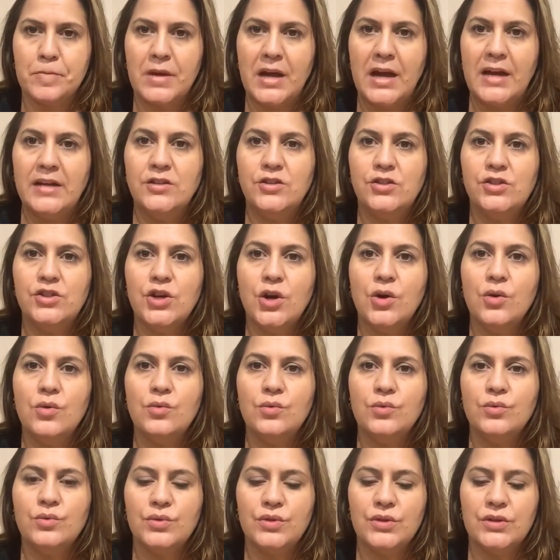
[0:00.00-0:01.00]
I
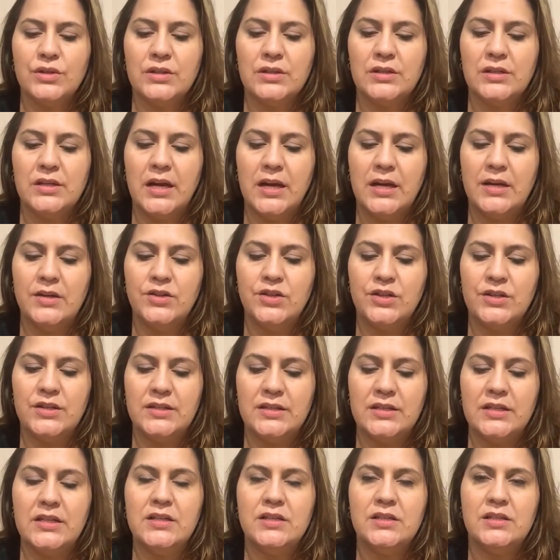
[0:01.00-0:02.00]
don't tend to
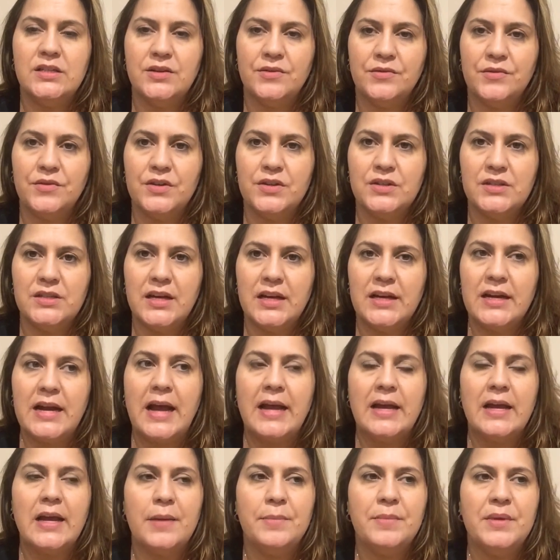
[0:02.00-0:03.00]
see a difference yet.
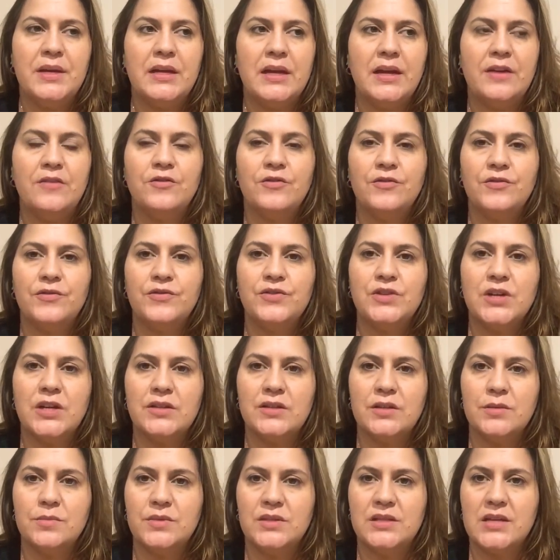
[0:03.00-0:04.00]
I mean, I've done
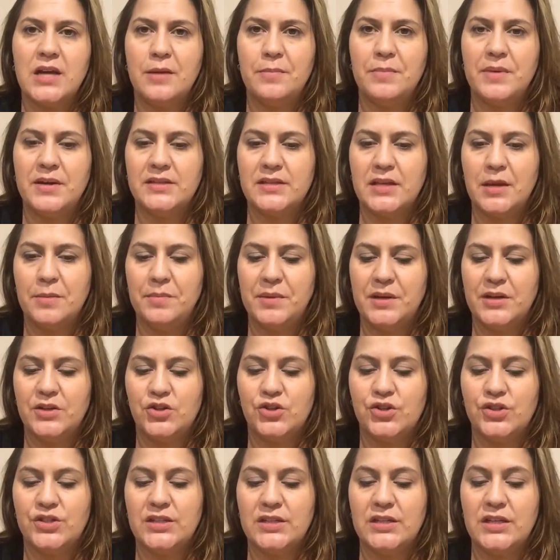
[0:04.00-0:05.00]
some side-by-side
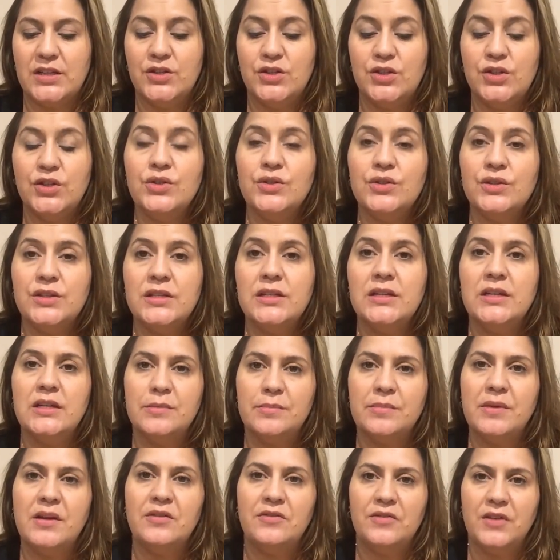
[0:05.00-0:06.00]
pictures, and I do see
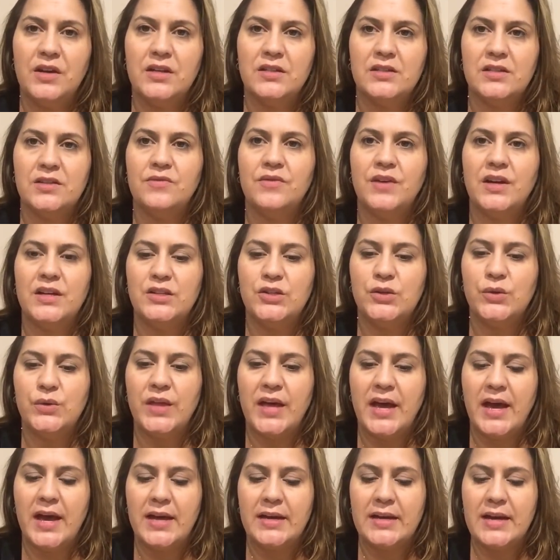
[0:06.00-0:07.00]
in my face if I do
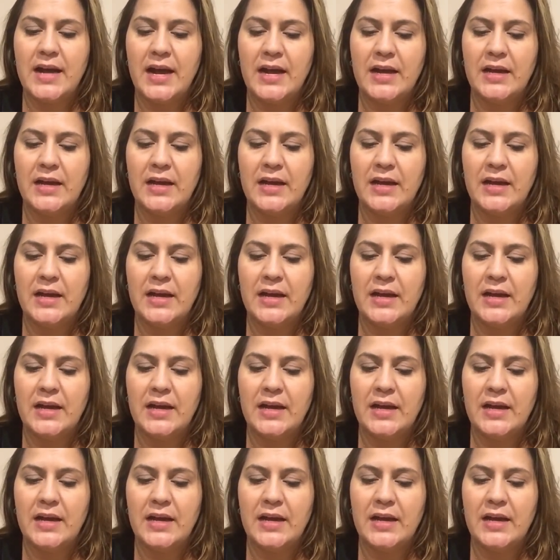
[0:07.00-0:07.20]
that.